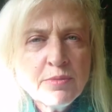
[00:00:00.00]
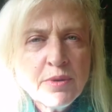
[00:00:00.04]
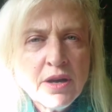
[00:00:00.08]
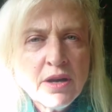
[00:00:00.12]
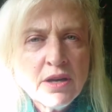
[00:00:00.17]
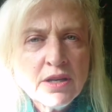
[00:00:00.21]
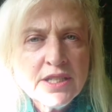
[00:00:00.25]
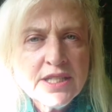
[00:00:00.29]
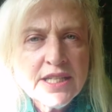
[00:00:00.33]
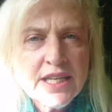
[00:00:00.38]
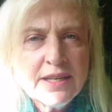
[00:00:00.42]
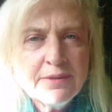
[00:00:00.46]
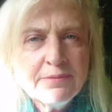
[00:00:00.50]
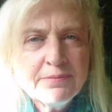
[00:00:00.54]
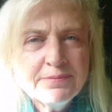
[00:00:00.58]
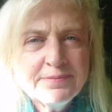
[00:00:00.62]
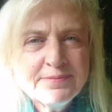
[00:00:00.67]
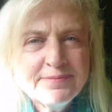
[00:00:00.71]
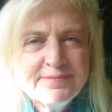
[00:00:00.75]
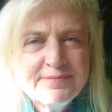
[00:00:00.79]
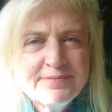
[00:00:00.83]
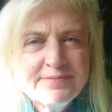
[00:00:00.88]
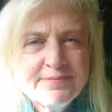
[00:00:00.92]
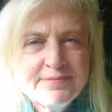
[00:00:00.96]
party?
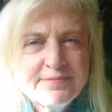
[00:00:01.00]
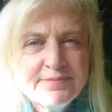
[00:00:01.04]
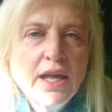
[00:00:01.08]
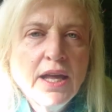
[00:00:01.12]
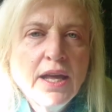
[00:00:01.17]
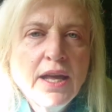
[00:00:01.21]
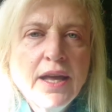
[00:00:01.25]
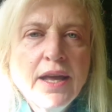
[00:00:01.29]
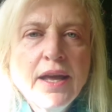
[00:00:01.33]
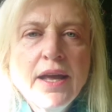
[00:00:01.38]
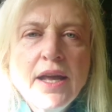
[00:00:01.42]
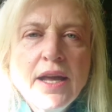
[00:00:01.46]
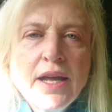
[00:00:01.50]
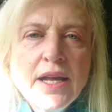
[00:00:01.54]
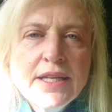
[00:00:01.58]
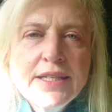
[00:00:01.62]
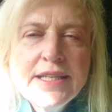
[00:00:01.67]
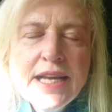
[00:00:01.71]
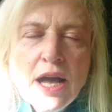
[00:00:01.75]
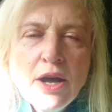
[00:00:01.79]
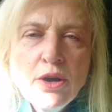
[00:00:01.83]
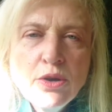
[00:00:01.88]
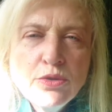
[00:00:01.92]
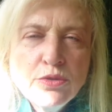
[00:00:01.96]

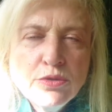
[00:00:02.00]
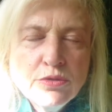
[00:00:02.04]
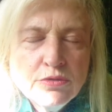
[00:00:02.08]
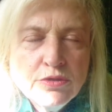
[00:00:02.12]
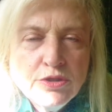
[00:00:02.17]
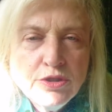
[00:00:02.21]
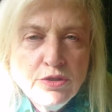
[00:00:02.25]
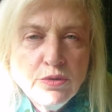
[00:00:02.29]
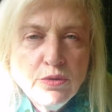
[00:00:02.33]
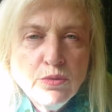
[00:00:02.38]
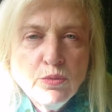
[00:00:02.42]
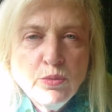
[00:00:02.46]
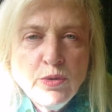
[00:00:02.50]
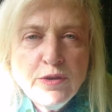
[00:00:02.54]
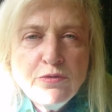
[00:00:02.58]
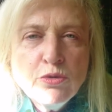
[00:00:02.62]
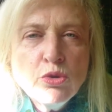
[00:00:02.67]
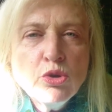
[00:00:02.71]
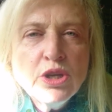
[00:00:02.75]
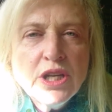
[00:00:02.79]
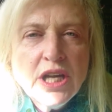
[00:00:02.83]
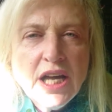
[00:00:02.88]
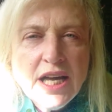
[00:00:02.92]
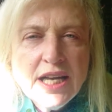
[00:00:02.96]
Now, we've
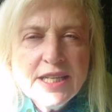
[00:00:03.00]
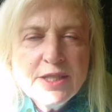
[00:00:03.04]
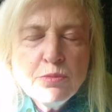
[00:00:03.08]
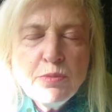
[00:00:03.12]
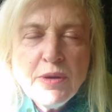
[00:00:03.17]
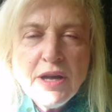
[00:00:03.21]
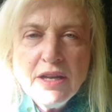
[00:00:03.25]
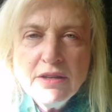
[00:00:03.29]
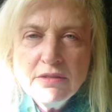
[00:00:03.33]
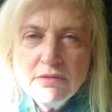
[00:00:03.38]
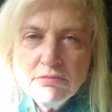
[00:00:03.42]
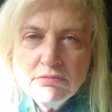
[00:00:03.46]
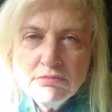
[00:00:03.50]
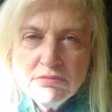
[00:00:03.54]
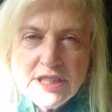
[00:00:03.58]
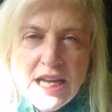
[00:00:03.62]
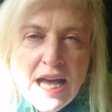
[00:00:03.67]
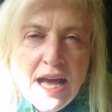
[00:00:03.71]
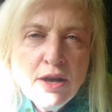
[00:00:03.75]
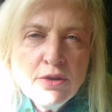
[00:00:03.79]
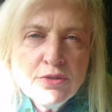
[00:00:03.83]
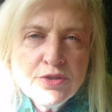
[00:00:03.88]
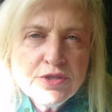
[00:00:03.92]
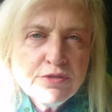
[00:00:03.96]
all heard about
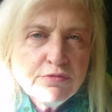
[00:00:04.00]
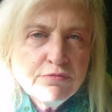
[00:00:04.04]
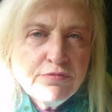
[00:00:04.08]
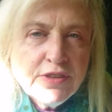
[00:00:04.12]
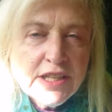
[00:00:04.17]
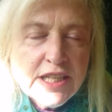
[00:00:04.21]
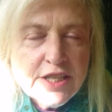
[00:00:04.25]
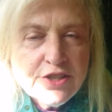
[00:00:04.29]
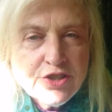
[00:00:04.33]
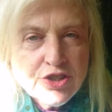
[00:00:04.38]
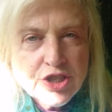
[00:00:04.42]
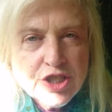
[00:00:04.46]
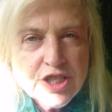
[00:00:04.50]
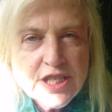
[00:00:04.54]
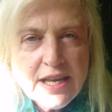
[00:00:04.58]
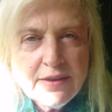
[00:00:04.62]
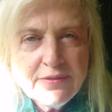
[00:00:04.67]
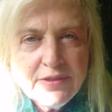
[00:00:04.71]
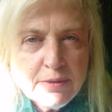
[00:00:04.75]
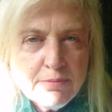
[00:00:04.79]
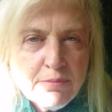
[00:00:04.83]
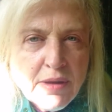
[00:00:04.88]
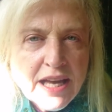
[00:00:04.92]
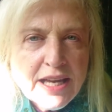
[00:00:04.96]
towns and villages
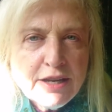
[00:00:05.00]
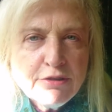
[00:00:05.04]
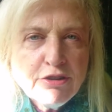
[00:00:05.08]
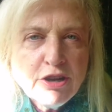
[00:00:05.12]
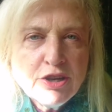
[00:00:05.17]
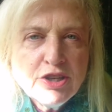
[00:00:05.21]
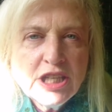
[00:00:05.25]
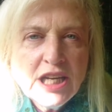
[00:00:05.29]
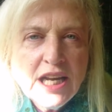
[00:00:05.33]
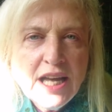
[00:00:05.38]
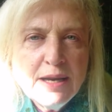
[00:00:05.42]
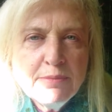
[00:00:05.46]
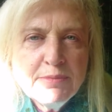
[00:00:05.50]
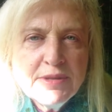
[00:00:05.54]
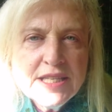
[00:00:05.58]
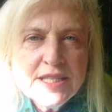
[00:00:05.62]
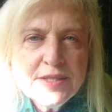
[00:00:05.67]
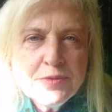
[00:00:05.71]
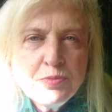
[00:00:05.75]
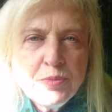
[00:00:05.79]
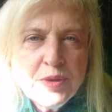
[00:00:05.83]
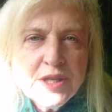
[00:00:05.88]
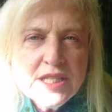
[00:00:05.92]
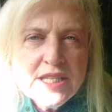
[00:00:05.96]
having
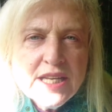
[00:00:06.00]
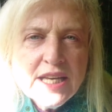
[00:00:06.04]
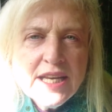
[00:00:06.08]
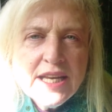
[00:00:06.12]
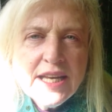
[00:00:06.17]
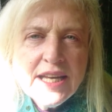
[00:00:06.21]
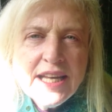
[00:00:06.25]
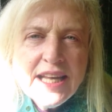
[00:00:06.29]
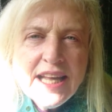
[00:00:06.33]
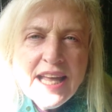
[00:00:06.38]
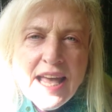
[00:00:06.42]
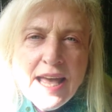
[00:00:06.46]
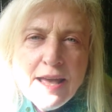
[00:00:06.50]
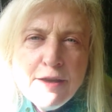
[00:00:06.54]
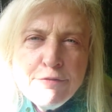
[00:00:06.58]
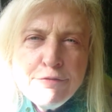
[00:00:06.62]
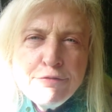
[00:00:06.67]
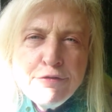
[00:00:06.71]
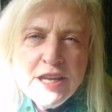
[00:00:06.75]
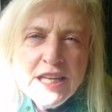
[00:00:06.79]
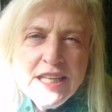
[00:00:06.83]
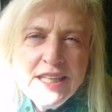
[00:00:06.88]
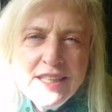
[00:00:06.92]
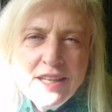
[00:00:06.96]
microclimates, but
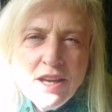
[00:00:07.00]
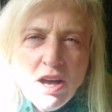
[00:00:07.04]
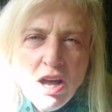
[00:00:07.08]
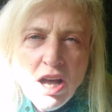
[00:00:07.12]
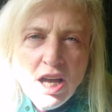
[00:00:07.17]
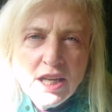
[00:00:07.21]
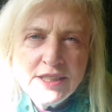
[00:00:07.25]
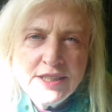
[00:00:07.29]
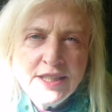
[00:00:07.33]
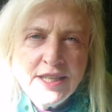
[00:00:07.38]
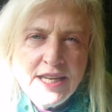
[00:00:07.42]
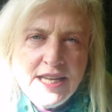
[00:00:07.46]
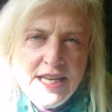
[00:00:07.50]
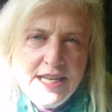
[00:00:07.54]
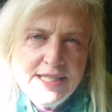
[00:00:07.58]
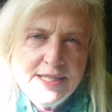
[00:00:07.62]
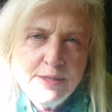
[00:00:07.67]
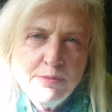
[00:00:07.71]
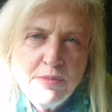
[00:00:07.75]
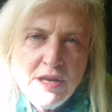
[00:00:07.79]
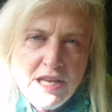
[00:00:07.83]
every garden has a